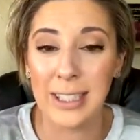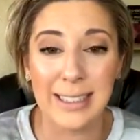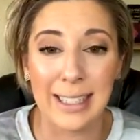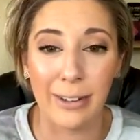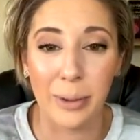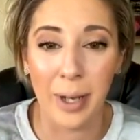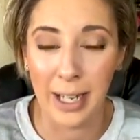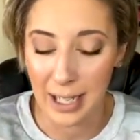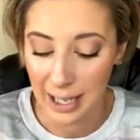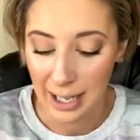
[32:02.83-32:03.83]
I didn't tell
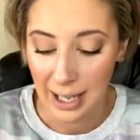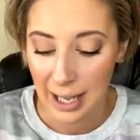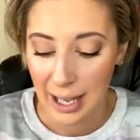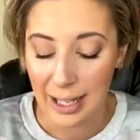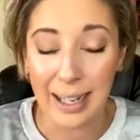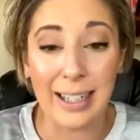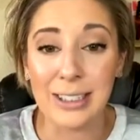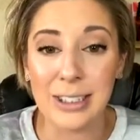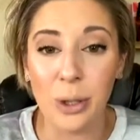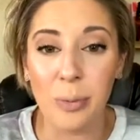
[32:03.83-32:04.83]
anybody. And I got
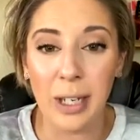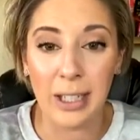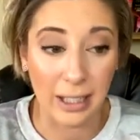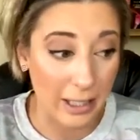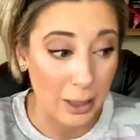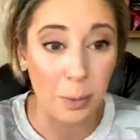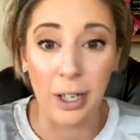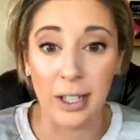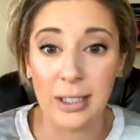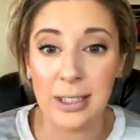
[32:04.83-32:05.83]
so many, like these
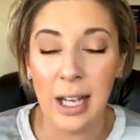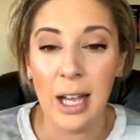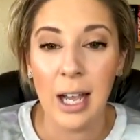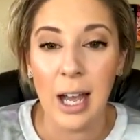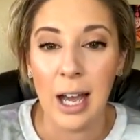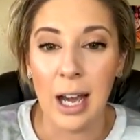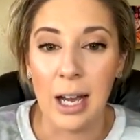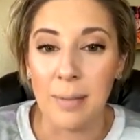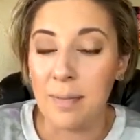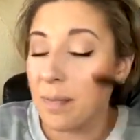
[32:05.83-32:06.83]
products.
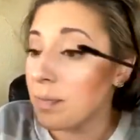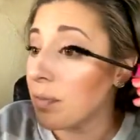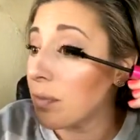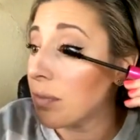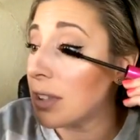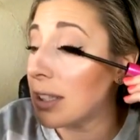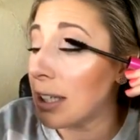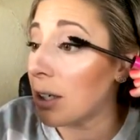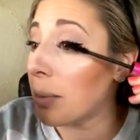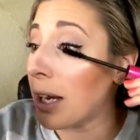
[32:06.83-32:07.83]
Um, didn't
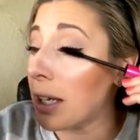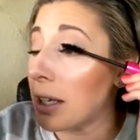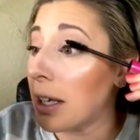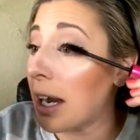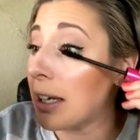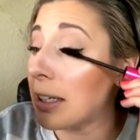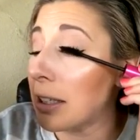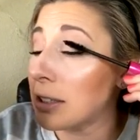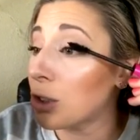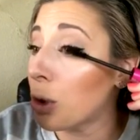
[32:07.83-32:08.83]
tell anybody. And I'd
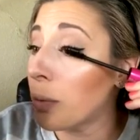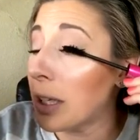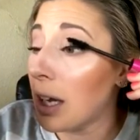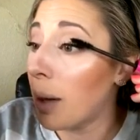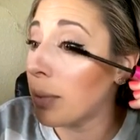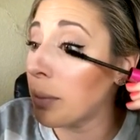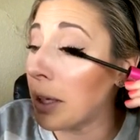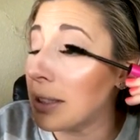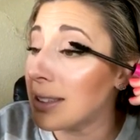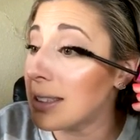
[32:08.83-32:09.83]
gotten so many
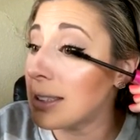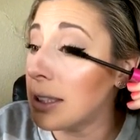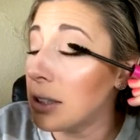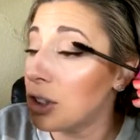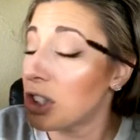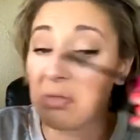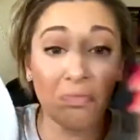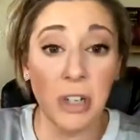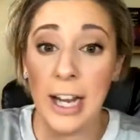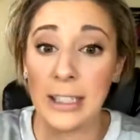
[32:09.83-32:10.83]
compliments, just
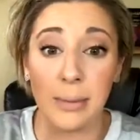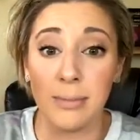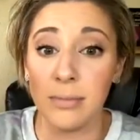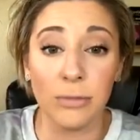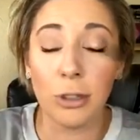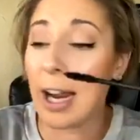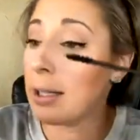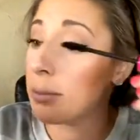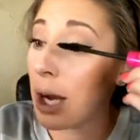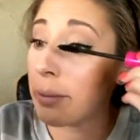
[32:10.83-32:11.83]
random,
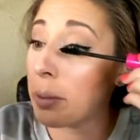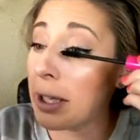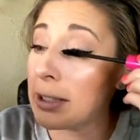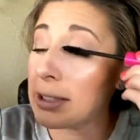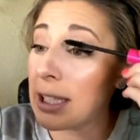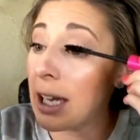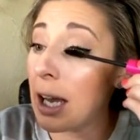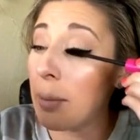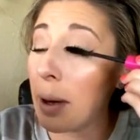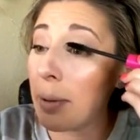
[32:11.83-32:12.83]
random compliments
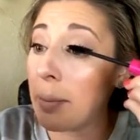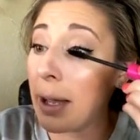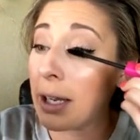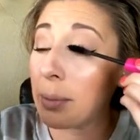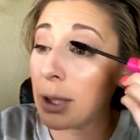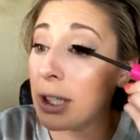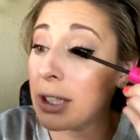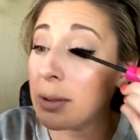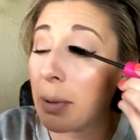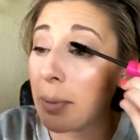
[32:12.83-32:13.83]
about my makeup
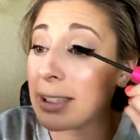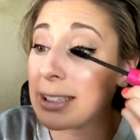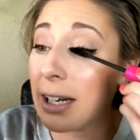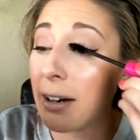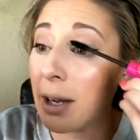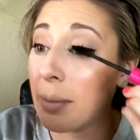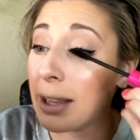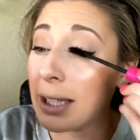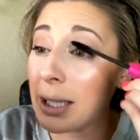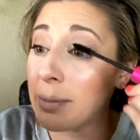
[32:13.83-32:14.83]
look, my mascara, my
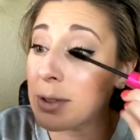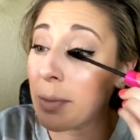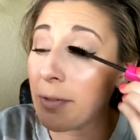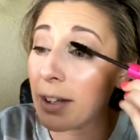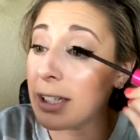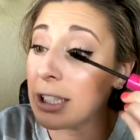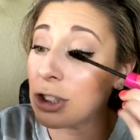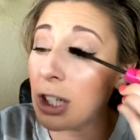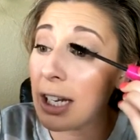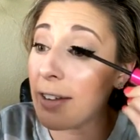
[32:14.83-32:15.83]
lips, my
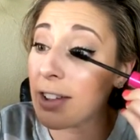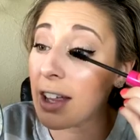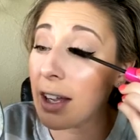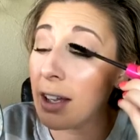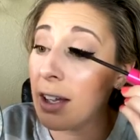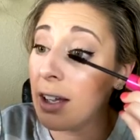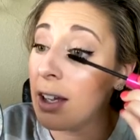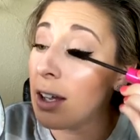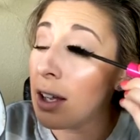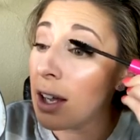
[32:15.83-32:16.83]
foundation, everything.
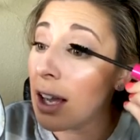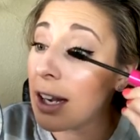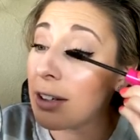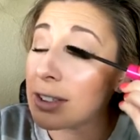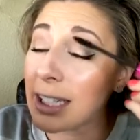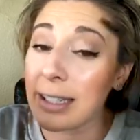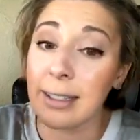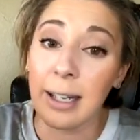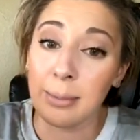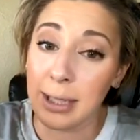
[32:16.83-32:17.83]
And I was like,
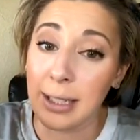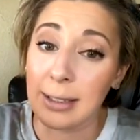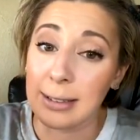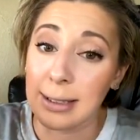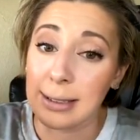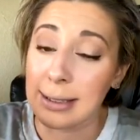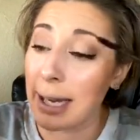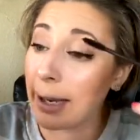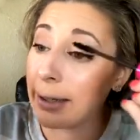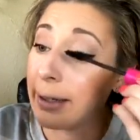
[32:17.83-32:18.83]
I'm taking this as a
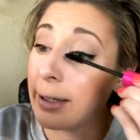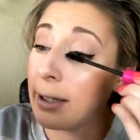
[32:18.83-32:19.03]
sign.